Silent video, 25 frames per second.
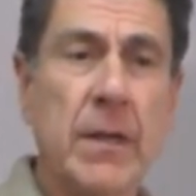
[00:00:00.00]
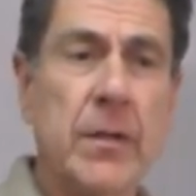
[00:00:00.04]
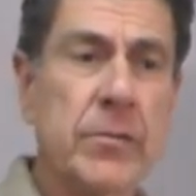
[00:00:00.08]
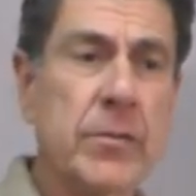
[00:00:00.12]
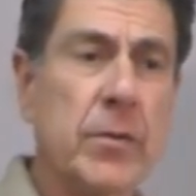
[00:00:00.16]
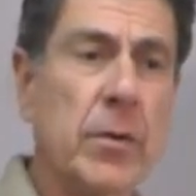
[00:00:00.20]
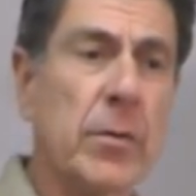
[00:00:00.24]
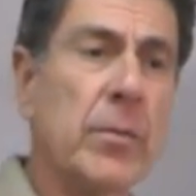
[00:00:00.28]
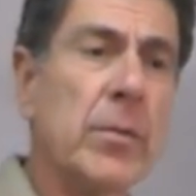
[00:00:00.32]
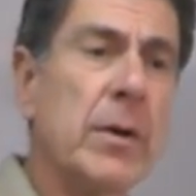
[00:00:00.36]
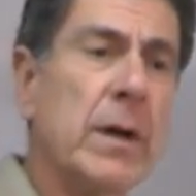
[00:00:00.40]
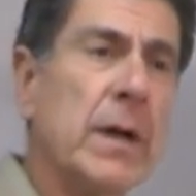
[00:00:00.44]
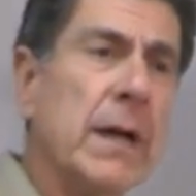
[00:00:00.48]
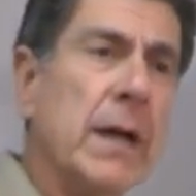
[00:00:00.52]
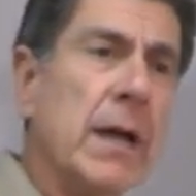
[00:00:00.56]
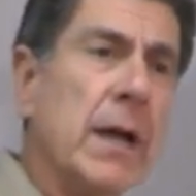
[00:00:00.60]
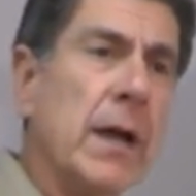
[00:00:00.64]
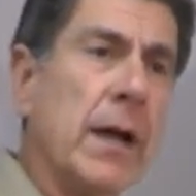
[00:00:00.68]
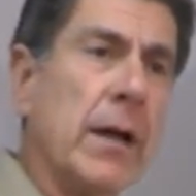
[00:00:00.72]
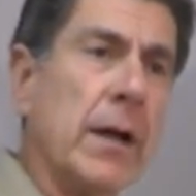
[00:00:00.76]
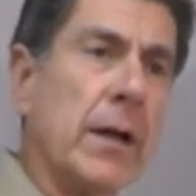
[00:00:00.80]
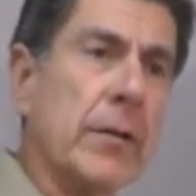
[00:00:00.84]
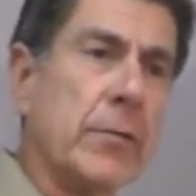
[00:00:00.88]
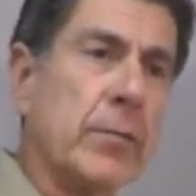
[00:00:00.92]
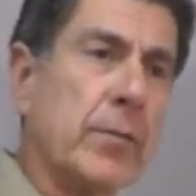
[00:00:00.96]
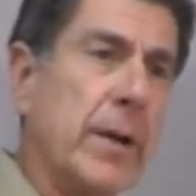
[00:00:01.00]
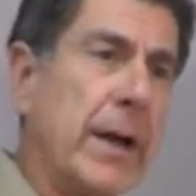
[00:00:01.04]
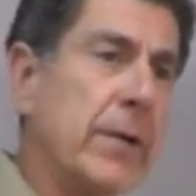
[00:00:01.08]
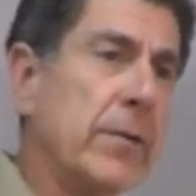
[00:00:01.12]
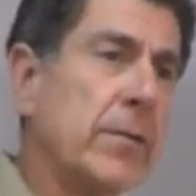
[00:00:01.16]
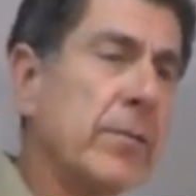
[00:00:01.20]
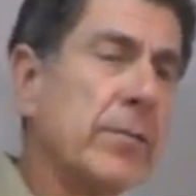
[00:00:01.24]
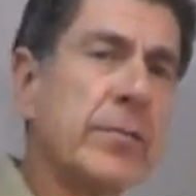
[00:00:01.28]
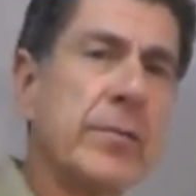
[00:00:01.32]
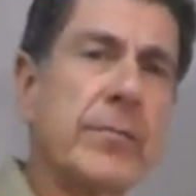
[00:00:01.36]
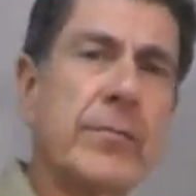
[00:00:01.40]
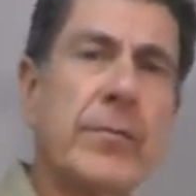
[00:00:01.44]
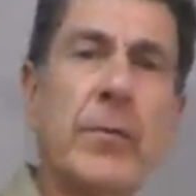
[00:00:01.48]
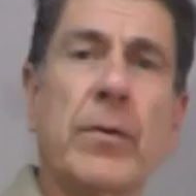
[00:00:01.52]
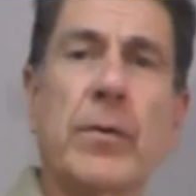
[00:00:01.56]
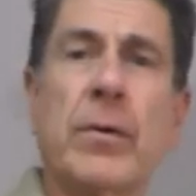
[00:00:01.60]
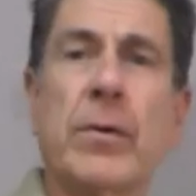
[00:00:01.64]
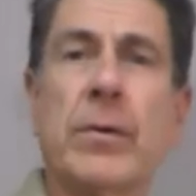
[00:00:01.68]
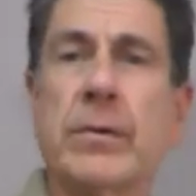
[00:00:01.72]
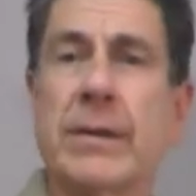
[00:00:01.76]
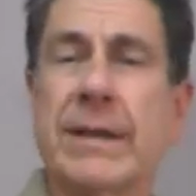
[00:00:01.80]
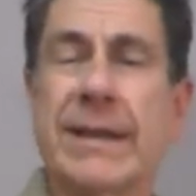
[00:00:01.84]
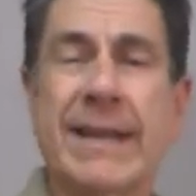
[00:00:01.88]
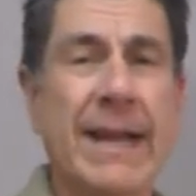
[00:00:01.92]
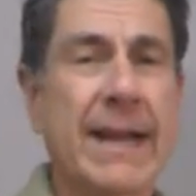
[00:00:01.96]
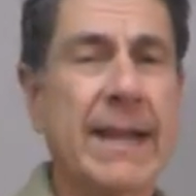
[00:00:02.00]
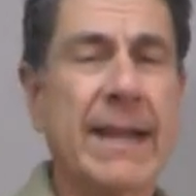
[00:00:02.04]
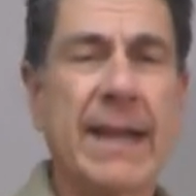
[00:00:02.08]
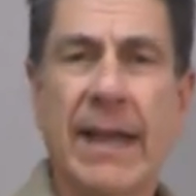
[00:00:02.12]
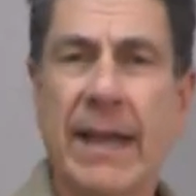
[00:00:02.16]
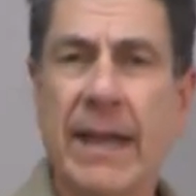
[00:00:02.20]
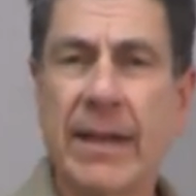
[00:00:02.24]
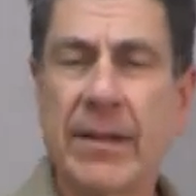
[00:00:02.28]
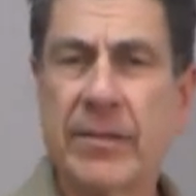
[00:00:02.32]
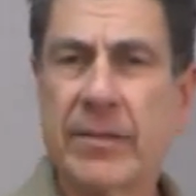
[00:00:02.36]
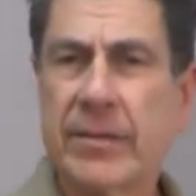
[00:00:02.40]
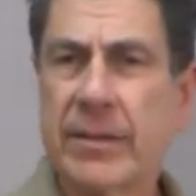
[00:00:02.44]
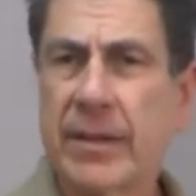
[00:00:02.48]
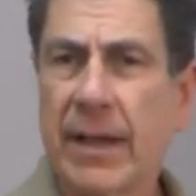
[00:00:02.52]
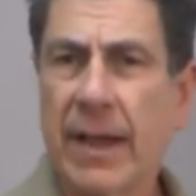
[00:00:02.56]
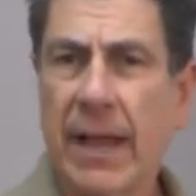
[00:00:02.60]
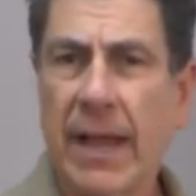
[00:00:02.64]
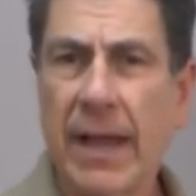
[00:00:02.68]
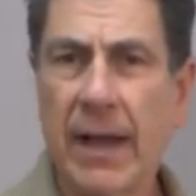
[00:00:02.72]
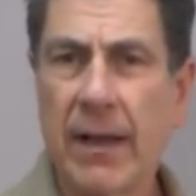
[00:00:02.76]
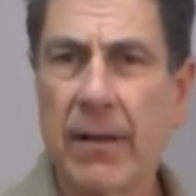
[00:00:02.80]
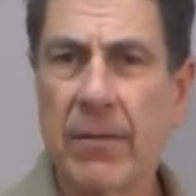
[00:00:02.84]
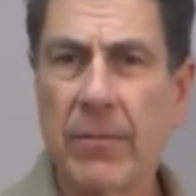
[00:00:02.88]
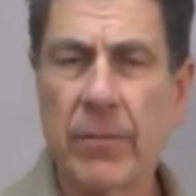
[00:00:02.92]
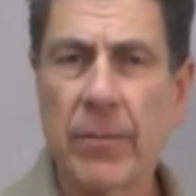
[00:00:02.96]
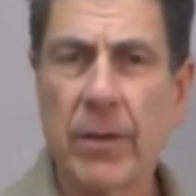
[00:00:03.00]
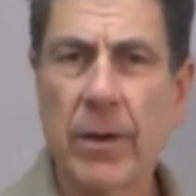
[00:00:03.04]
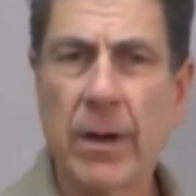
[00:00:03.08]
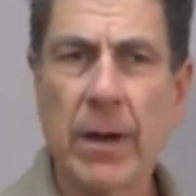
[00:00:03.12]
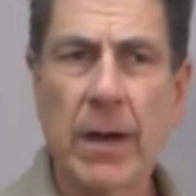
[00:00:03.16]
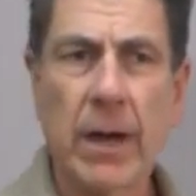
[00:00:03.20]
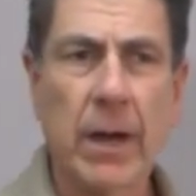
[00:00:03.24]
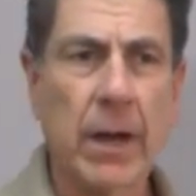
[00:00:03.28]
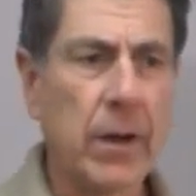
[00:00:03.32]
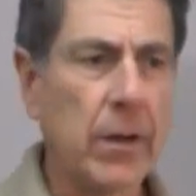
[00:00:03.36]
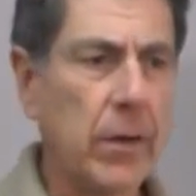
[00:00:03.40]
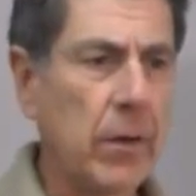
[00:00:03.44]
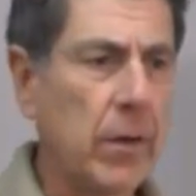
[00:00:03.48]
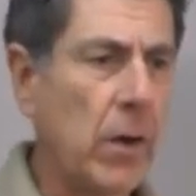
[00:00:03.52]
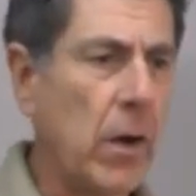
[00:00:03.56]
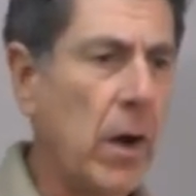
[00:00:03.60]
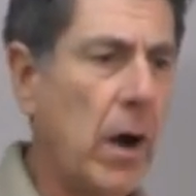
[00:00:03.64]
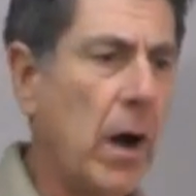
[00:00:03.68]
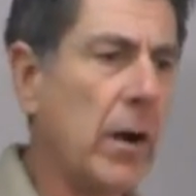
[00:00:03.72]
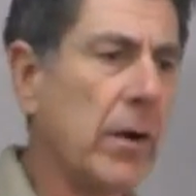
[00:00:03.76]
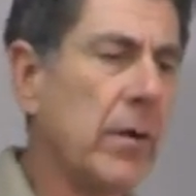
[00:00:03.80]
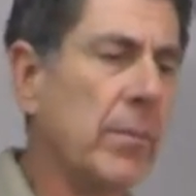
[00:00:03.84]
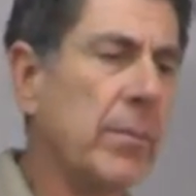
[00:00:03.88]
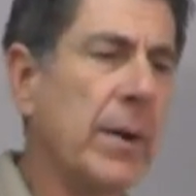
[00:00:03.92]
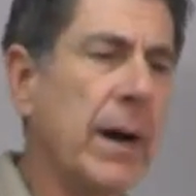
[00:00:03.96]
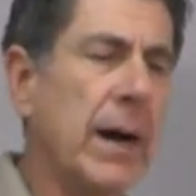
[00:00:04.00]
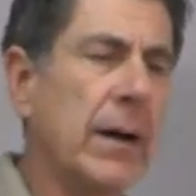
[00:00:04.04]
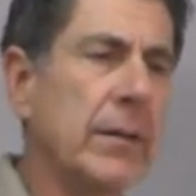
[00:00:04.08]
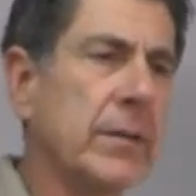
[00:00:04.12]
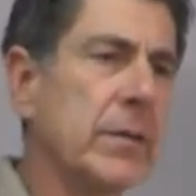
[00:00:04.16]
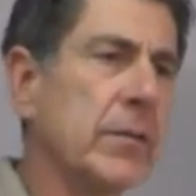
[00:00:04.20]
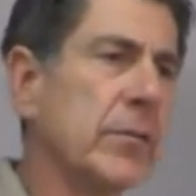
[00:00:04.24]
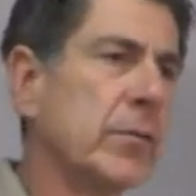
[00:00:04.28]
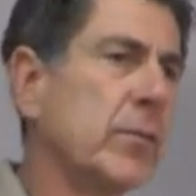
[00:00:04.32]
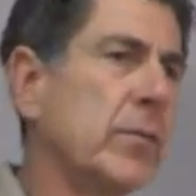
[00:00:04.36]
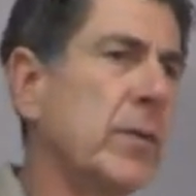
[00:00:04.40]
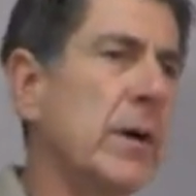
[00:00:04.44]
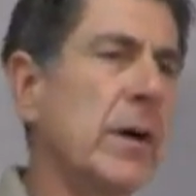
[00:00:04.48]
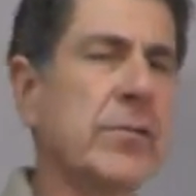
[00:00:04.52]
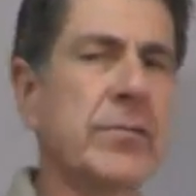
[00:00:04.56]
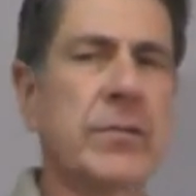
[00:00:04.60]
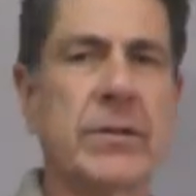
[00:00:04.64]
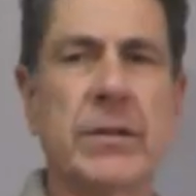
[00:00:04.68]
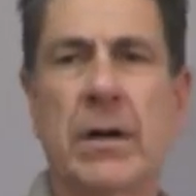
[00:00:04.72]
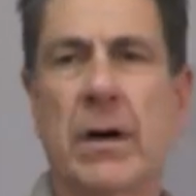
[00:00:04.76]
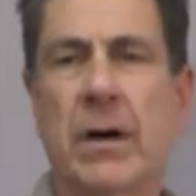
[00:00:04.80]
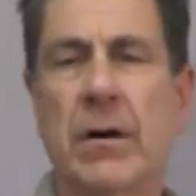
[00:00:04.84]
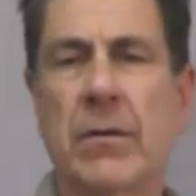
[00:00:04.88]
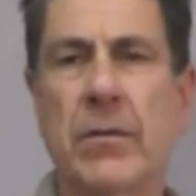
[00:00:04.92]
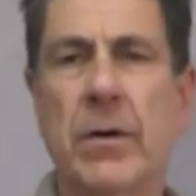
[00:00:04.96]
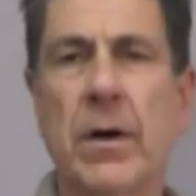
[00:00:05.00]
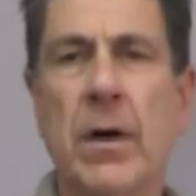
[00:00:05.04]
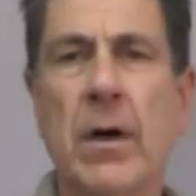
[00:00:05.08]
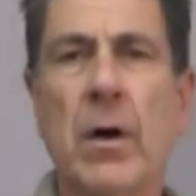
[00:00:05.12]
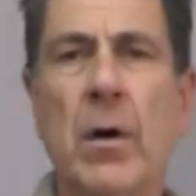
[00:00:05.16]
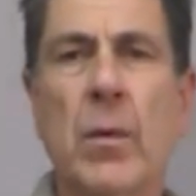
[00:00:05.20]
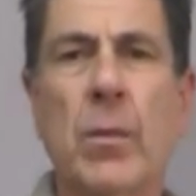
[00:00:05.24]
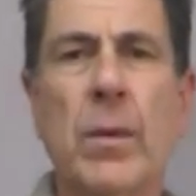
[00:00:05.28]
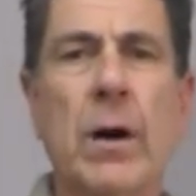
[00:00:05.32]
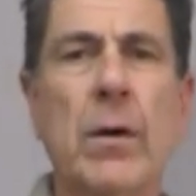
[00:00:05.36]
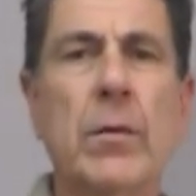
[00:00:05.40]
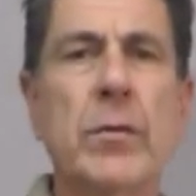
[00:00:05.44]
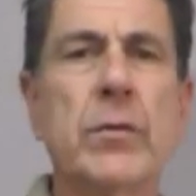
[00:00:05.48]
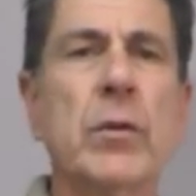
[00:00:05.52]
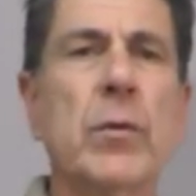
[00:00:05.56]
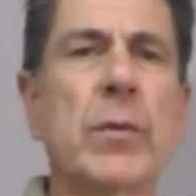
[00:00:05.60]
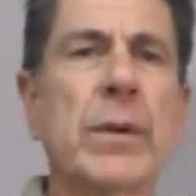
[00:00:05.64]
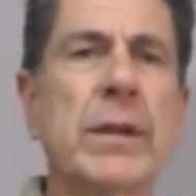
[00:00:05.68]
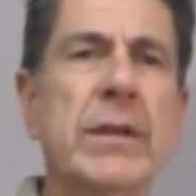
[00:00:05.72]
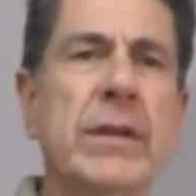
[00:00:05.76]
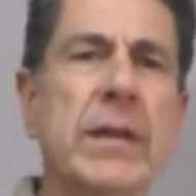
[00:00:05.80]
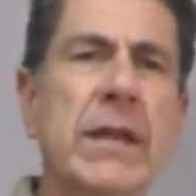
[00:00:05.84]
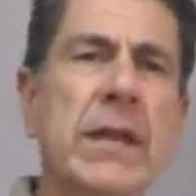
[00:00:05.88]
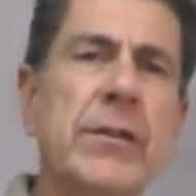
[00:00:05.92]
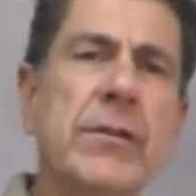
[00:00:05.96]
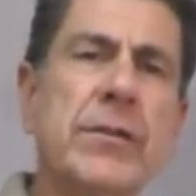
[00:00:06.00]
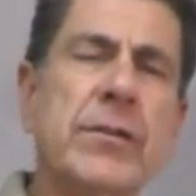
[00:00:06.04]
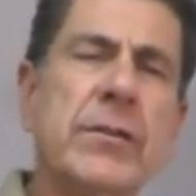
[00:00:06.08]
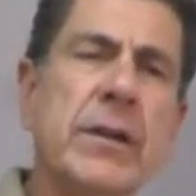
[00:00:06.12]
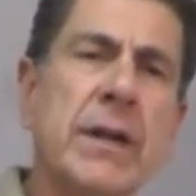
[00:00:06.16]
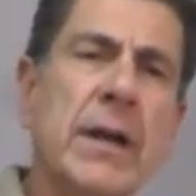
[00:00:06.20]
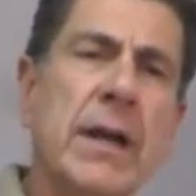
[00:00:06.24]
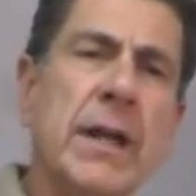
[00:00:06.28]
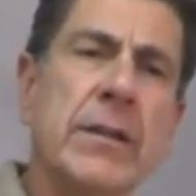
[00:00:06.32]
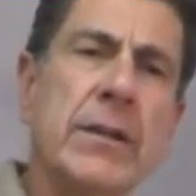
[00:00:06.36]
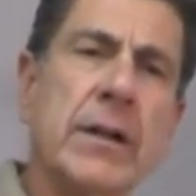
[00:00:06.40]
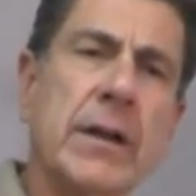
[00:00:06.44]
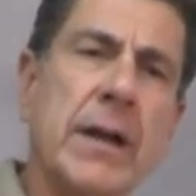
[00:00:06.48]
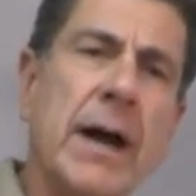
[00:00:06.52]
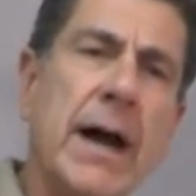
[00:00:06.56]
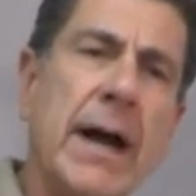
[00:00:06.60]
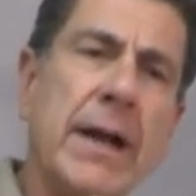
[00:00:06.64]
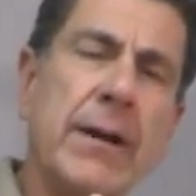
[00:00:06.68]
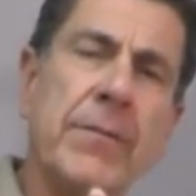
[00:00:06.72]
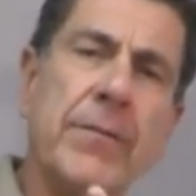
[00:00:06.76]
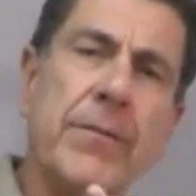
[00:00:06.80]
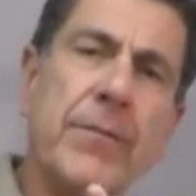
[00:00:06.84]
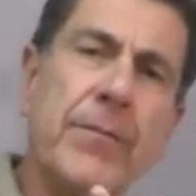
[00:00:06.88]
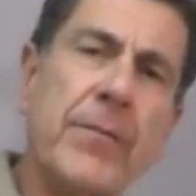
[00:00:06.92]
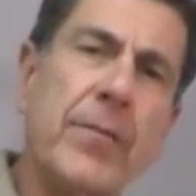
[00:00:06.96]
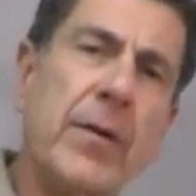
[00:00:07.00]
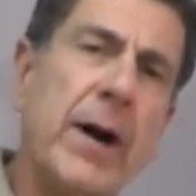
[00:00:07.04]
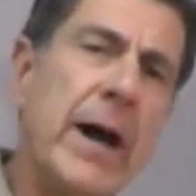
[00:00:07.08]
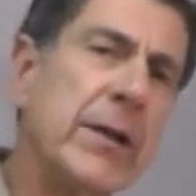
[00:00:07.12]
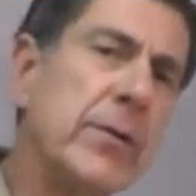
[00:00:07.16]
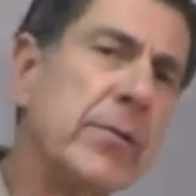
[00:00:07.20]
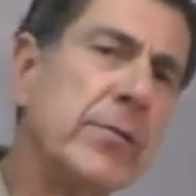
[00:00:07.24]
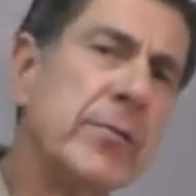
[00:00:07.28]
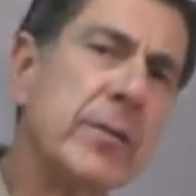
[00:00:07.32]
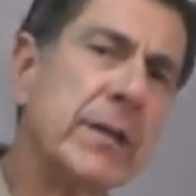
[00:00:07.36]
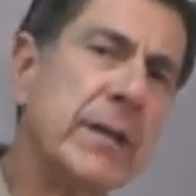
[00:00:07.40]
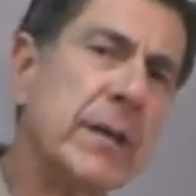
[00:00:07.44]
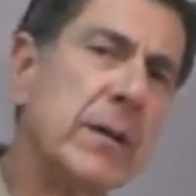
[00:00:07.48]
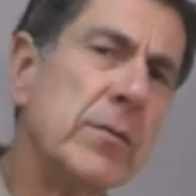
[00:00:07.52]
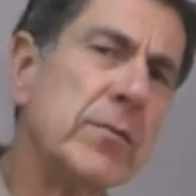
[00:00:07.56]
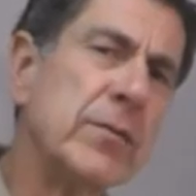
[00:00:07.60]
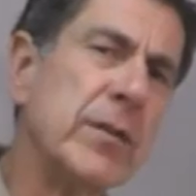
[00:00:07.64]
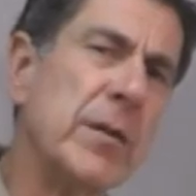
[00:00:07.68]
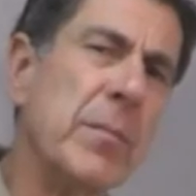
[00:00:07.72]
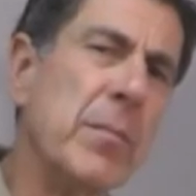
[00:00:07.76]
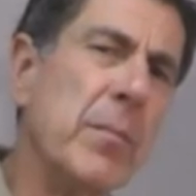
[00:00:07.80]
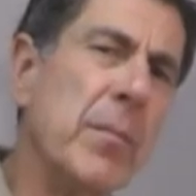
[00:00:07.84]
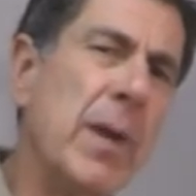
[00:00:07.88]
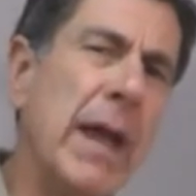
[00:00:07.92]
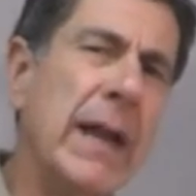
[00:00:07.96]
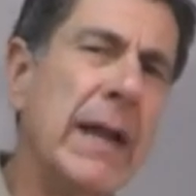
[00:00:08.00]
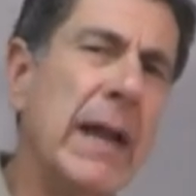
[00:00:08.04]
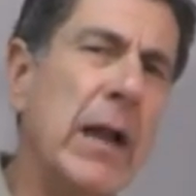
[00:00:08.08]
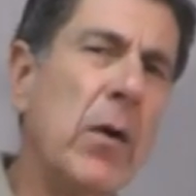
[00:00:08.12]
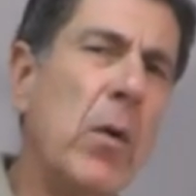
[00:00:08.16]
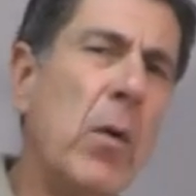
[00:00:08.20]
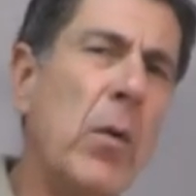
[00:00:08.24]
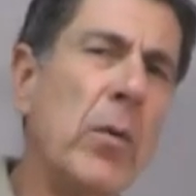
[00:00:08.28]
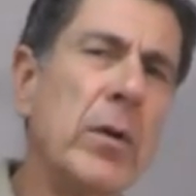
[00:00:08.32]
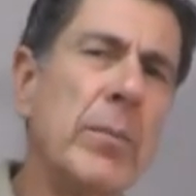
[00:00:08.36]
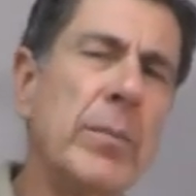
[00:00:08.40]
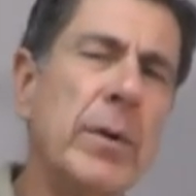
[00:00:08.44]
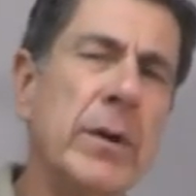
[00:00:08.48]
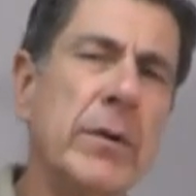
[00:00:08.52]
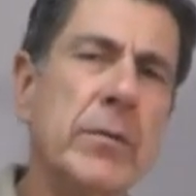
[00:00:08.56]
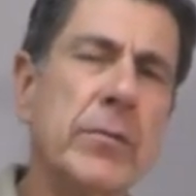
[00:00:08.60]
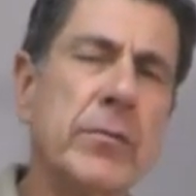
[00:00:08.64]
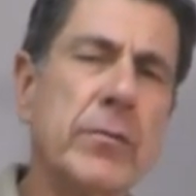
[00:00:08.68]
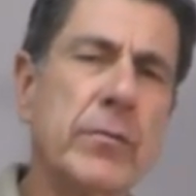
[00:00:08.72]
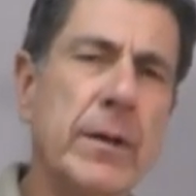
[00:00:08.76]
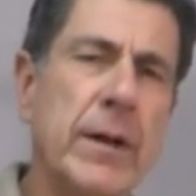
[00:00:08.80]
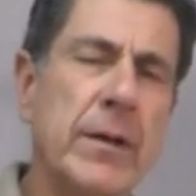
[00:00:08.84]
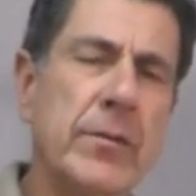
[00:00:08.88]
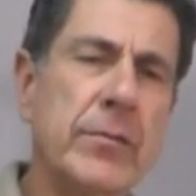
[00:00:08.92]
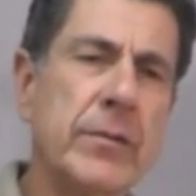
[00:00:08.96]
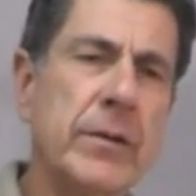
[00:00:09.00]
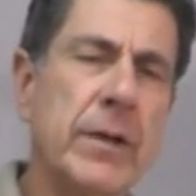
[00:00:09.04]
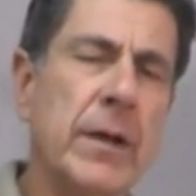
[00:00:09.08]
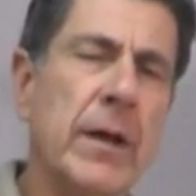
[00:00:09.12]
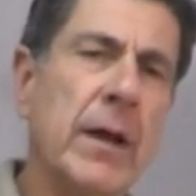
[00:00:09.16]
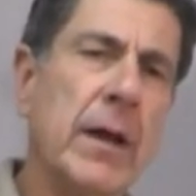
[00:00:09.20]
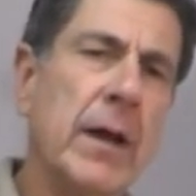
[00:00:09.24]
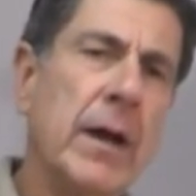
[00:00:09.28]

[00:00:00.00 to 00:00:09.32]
So trainers for decades have gone about this question of, well, do we teach the kind of finer skills that may not hold up under stress